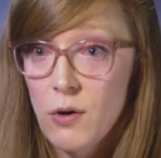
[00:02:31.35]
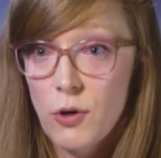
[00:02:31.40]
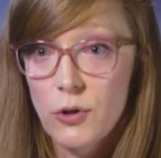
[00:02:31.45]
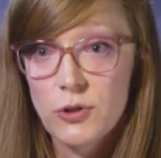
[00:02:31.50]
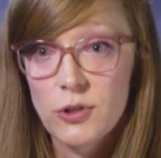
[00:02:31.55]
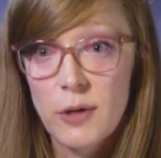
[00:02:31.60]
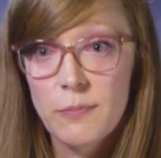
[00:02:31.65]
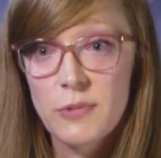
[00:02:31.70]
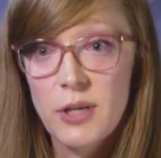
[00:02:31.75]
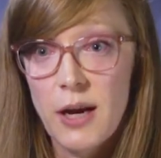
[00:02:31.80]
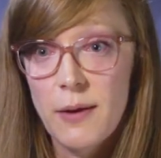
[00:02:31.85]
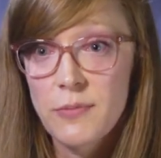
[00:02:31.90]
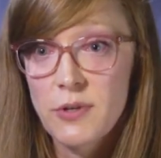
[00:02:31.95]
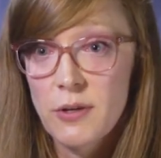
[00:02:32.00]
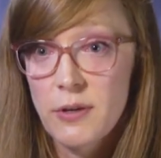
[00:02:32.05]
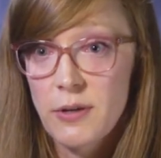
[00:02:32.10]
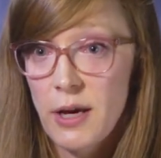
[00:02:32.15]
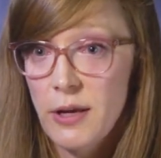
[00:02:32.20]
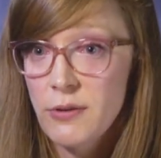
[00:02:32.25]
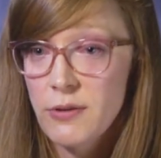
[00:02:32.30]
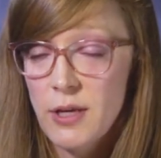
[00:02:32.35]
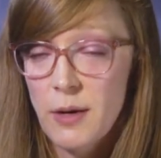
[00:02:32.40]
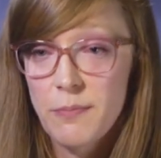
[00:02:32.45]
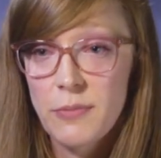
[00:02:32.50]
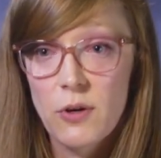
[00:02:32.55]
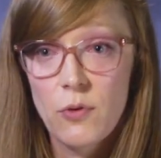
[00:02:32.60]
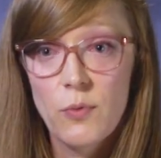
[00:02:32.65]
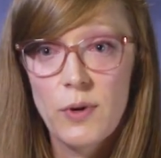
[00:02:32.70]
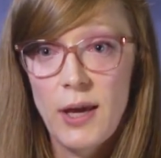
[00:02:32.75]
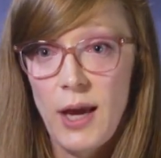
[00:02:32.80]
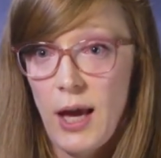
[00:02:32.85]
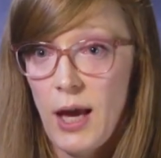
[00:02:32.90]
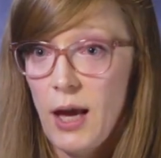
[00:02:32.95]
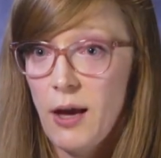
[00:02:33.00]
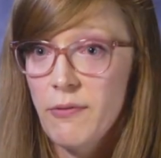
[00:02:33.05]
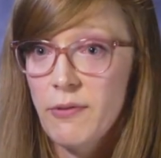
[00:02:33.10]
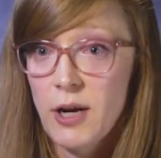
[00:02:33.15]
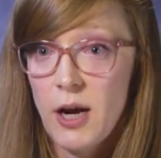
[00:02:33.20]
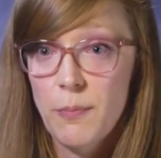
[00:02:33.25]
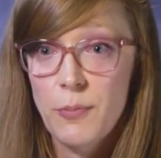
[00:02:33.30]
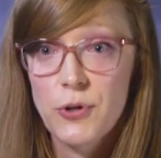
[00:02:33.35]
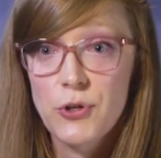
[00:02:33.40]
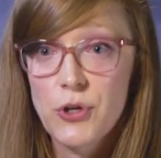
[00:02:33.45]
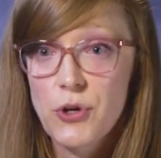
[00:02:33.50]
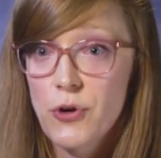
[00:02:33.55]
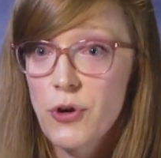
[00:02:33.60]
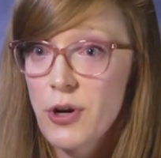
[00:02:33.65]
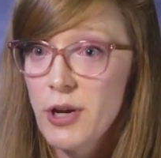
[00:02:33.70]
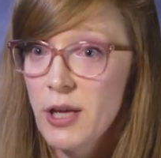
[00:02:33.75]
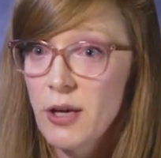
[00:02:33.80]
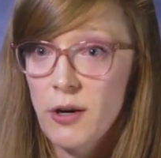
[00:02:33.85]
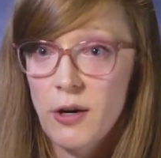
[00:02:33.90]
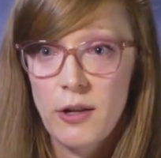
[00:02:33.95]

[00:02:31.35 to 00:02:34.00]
Or sometimes it ends up that we have an opportunity,